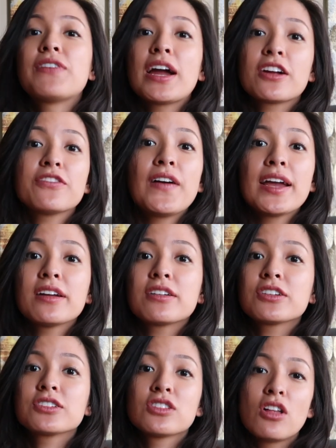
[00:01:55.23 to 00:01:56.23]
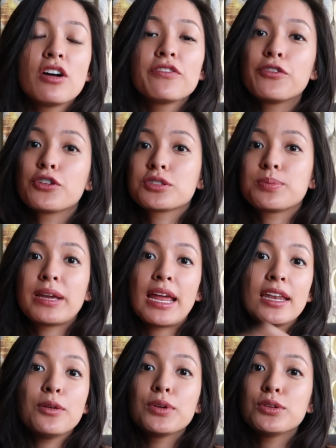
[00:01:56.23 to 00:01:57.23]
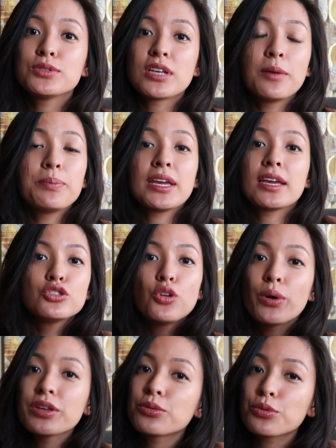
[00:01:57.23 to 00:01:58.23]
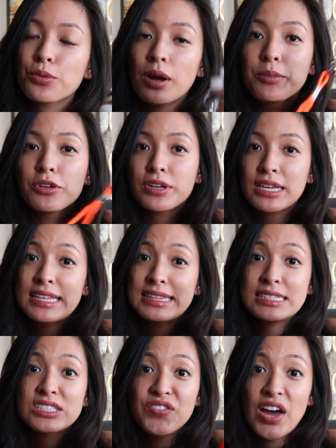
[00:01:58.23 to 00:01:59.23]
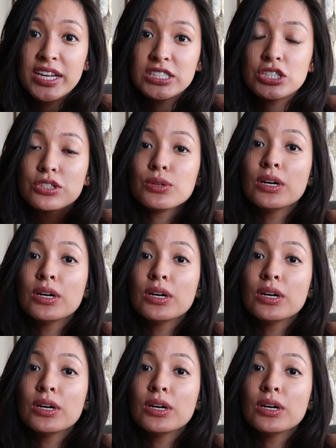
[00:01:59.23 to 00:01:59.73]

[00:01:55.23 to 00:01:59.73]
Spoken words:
Firefighters, law enforcement, anyone who's helping going through the rubble can at least find you.